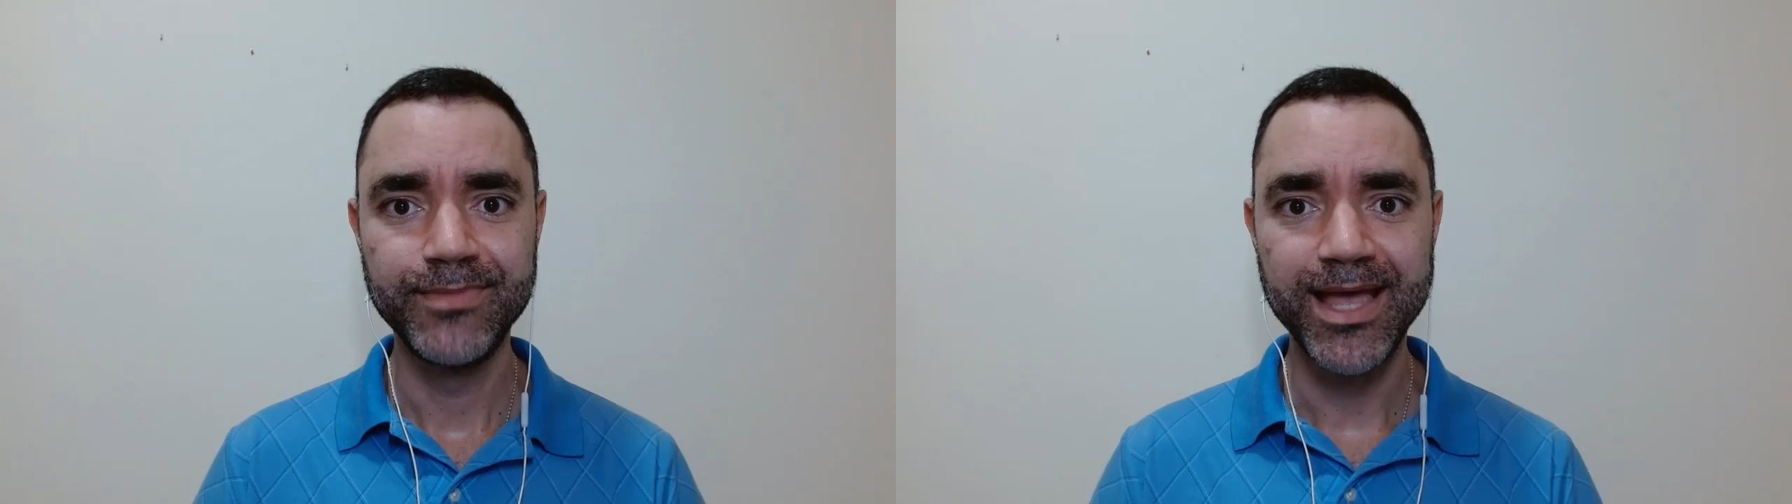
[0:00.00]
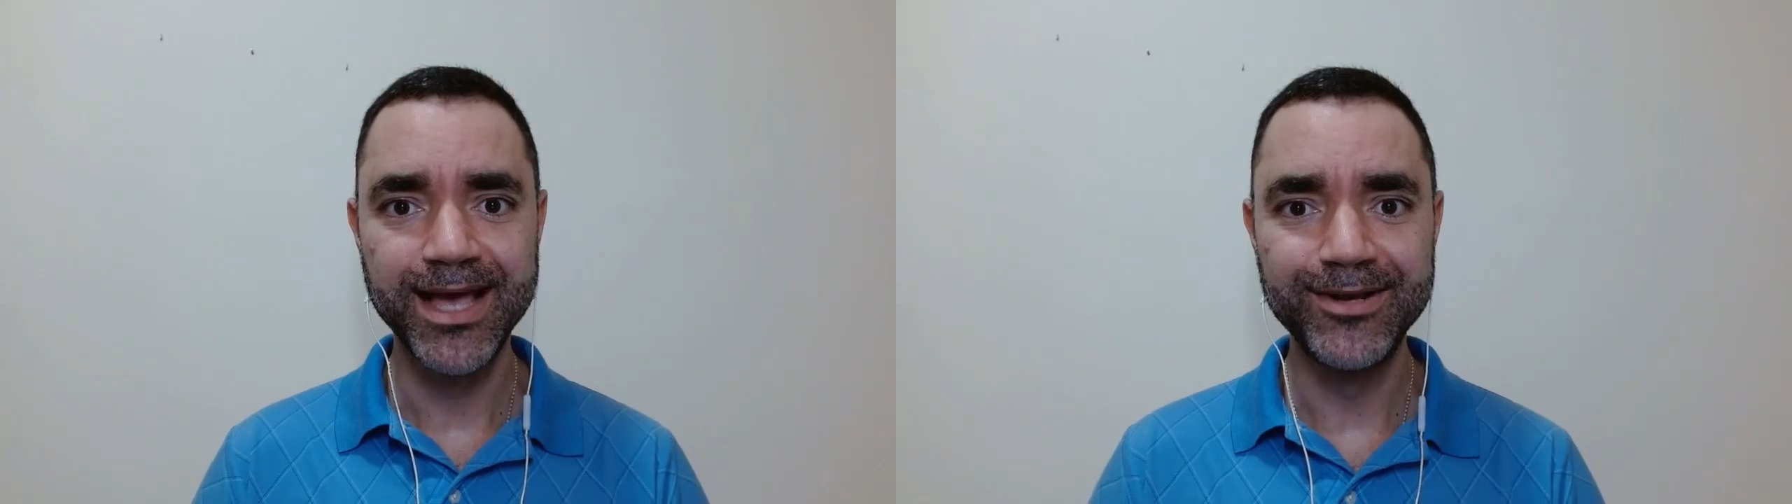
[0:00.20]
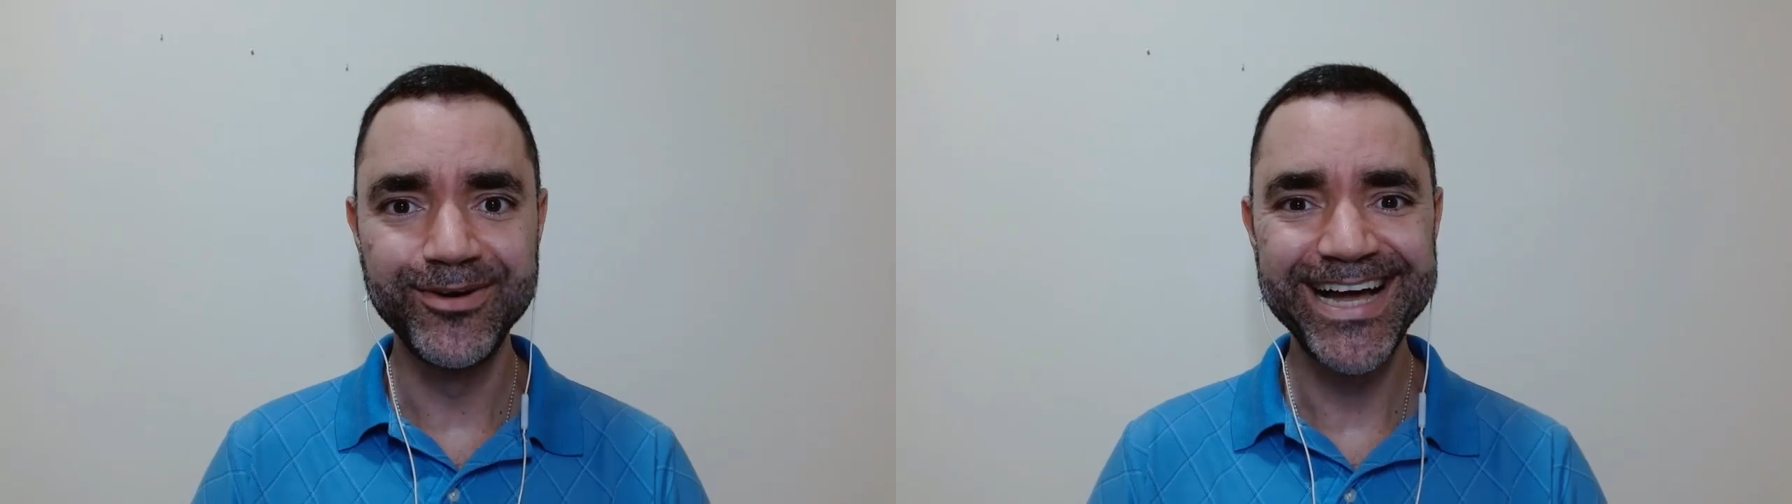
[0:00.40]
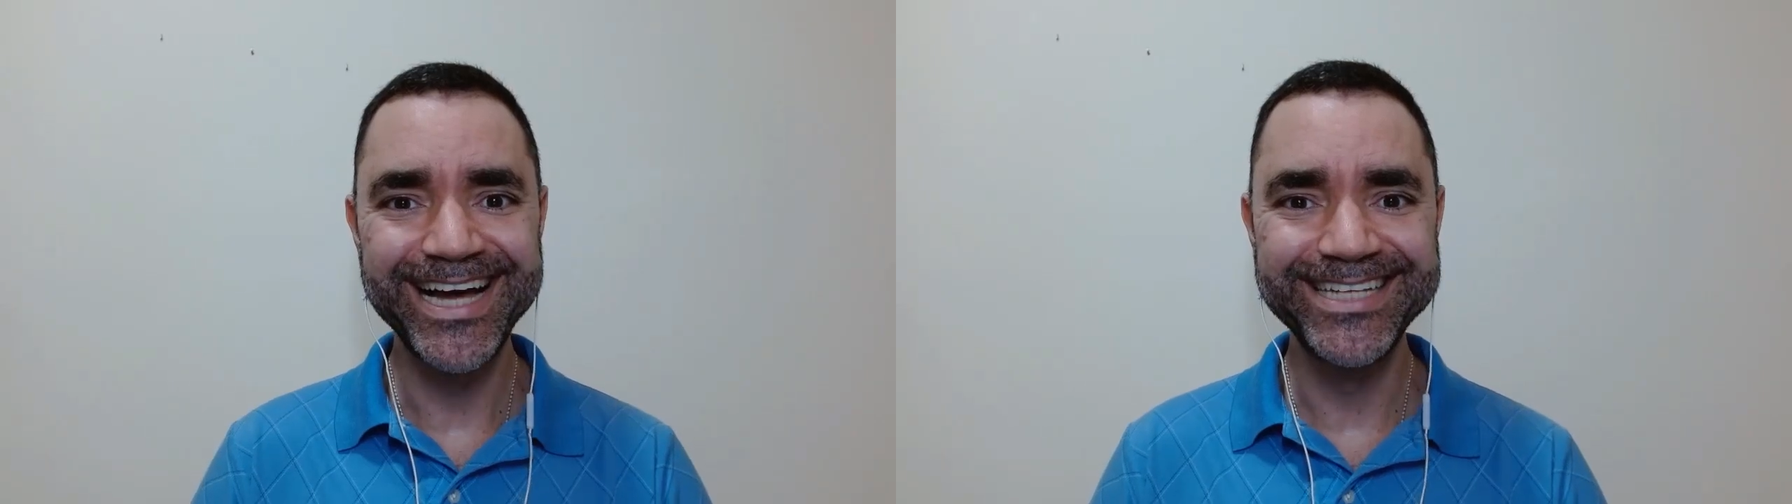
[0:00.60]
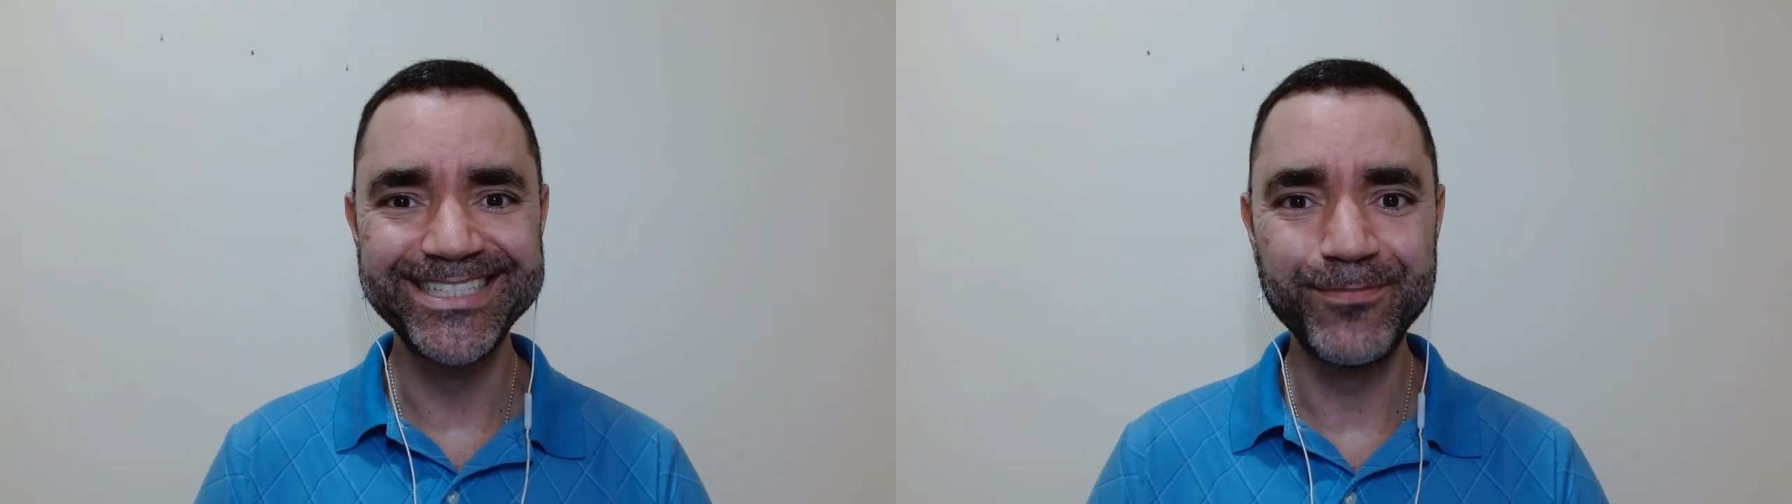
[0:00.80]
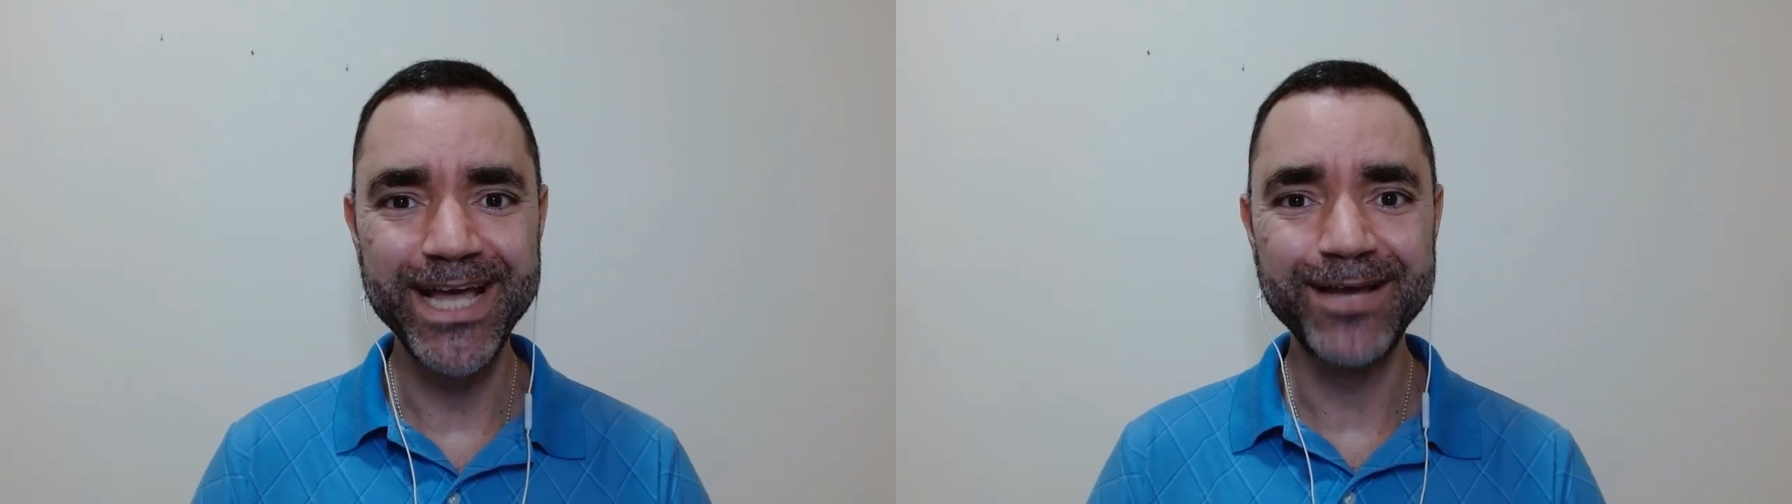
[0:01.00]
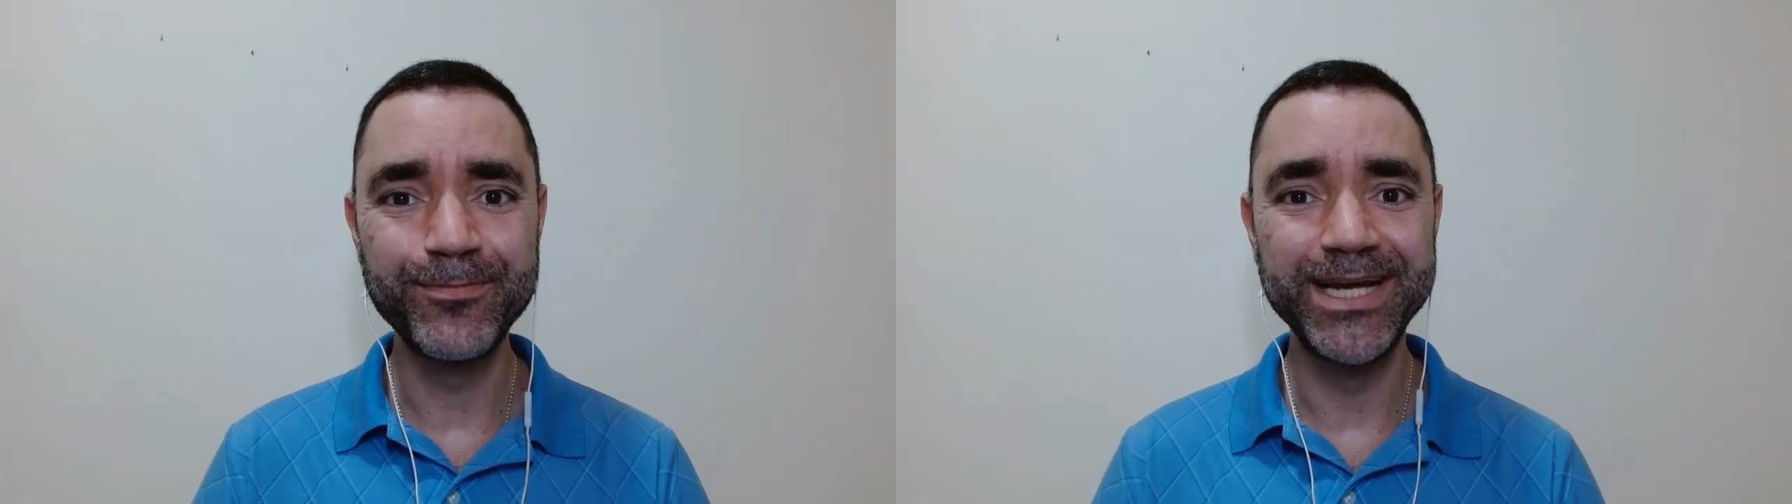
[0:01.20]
Hello guys, I'm back.